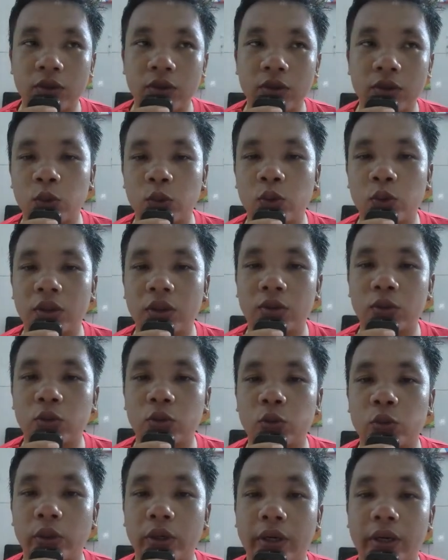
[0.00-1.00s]
But he knew
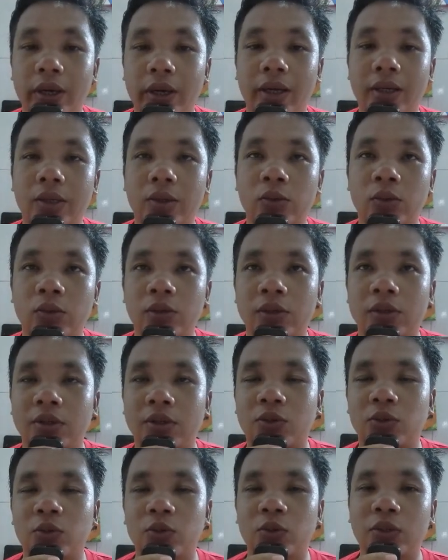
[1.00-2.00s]
he had to tell her the
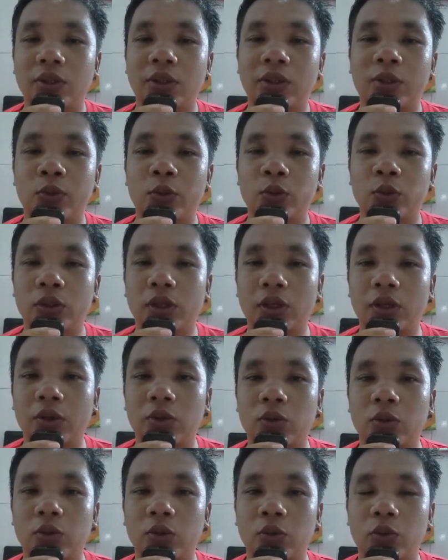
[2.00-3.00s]
truth, about
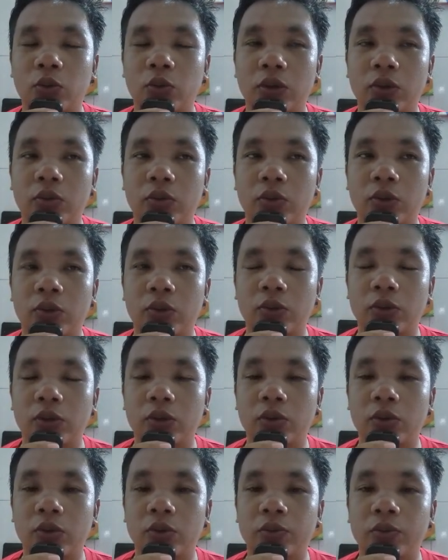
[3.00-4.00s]
himself.
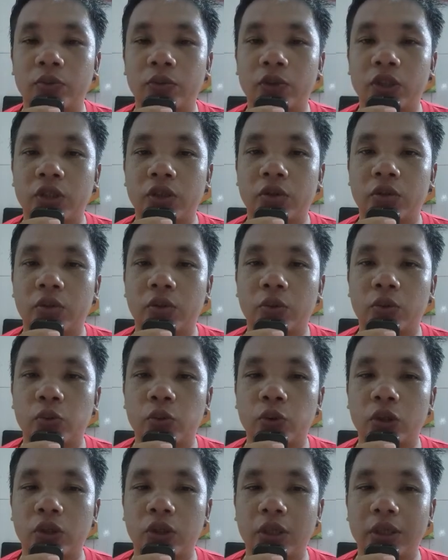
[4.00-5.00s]
About his
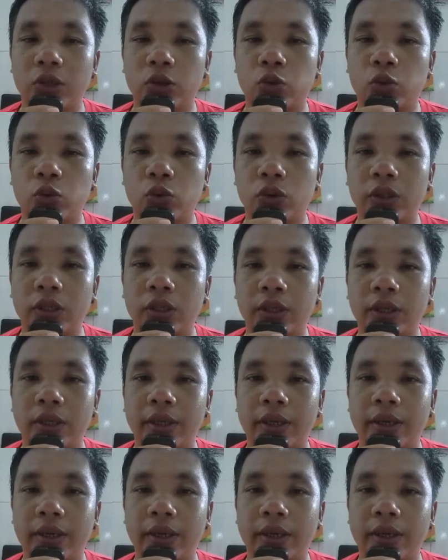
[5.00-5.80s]
feelings for her.